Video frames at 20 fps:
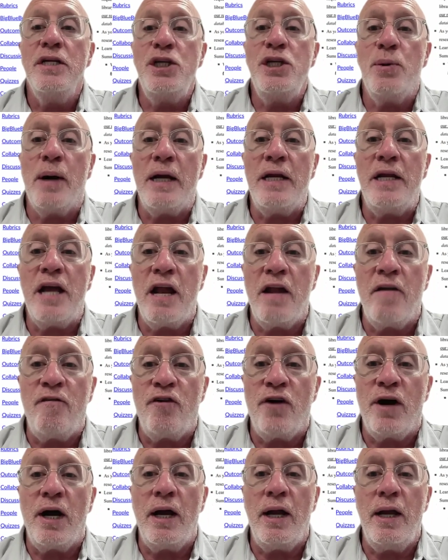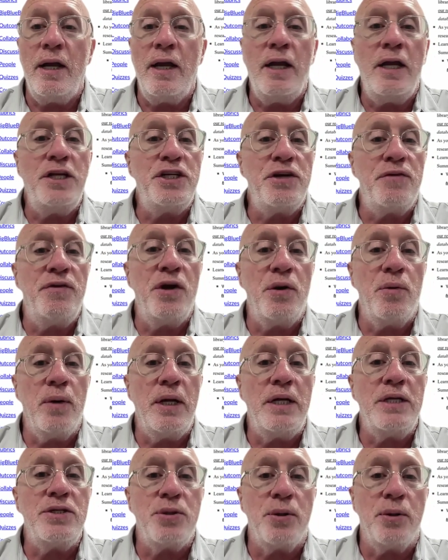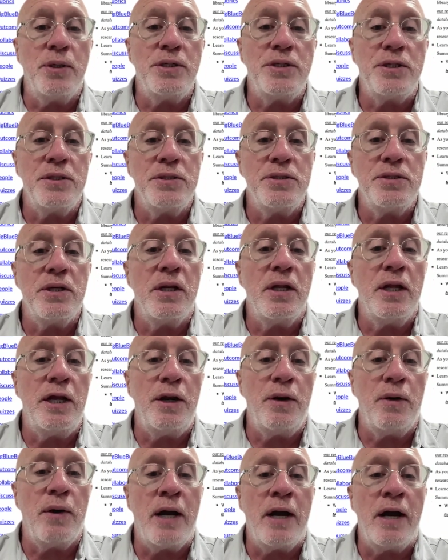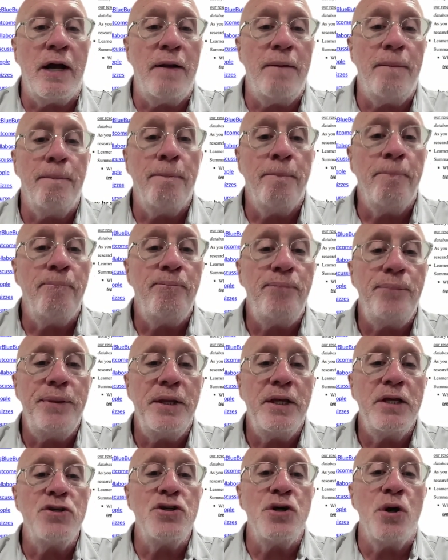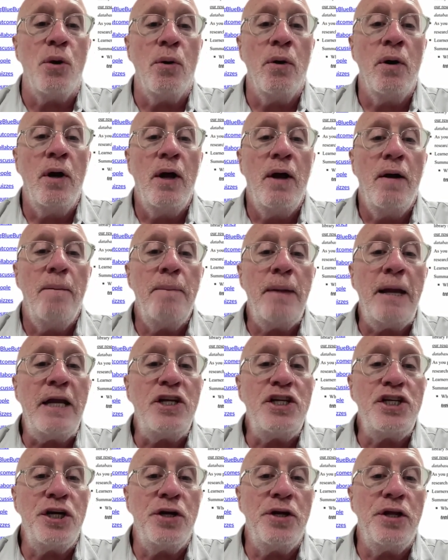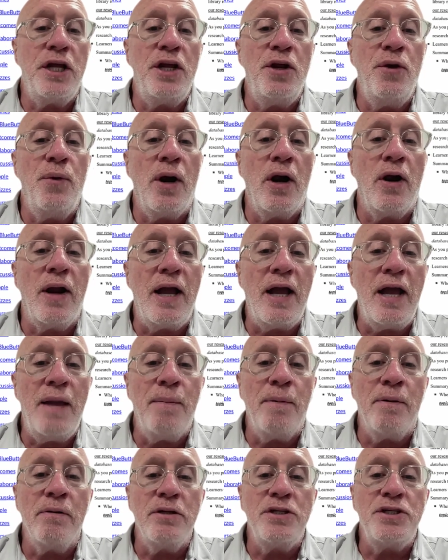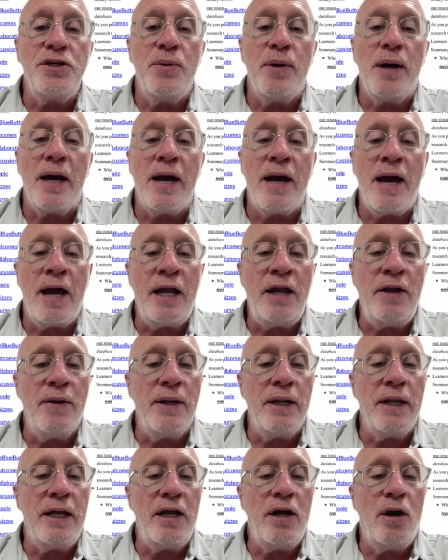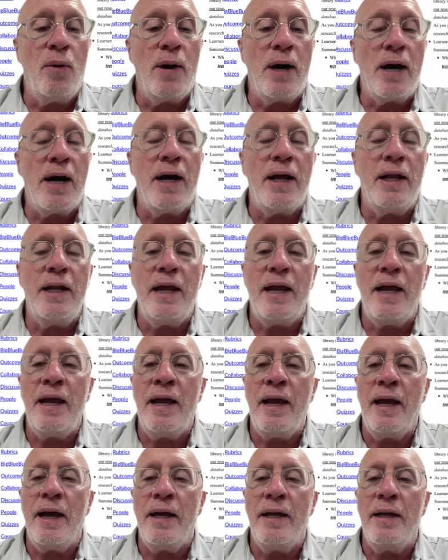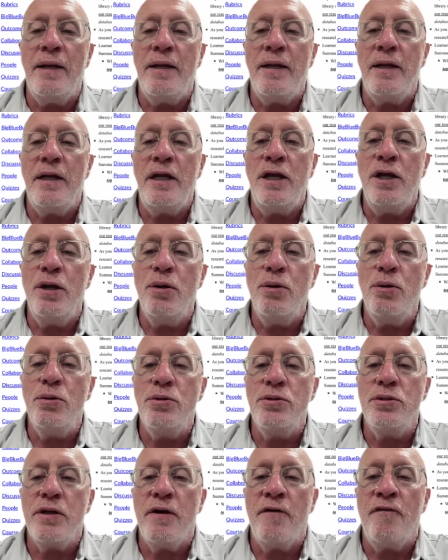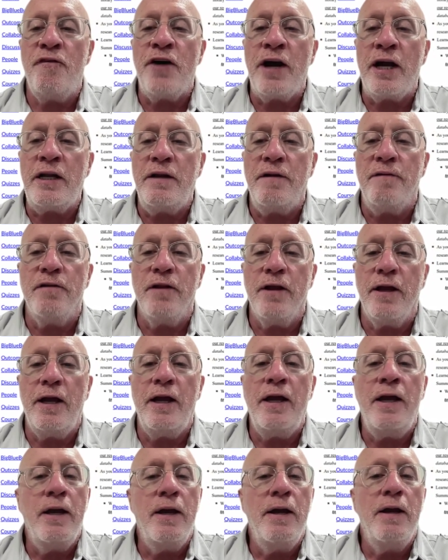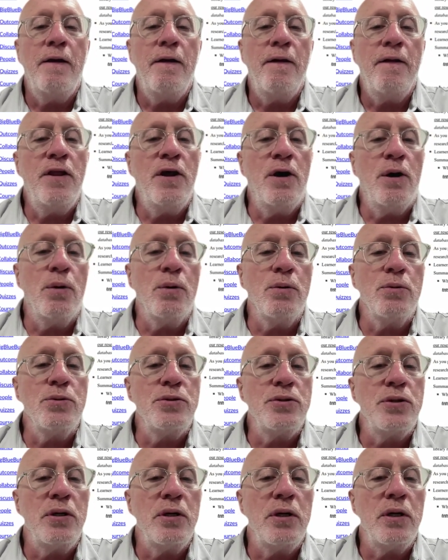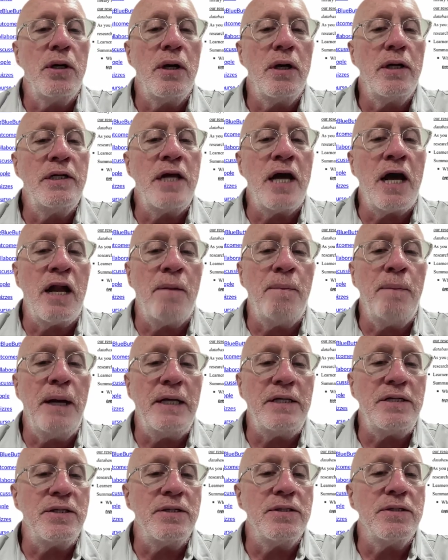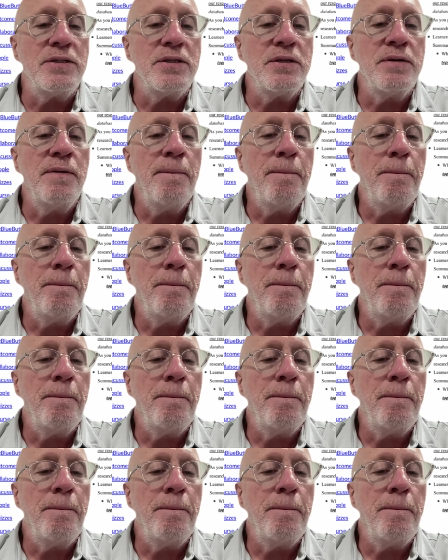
to identify each of your resources later on. So make sure that you are able to accurately go on and use effectively those databases.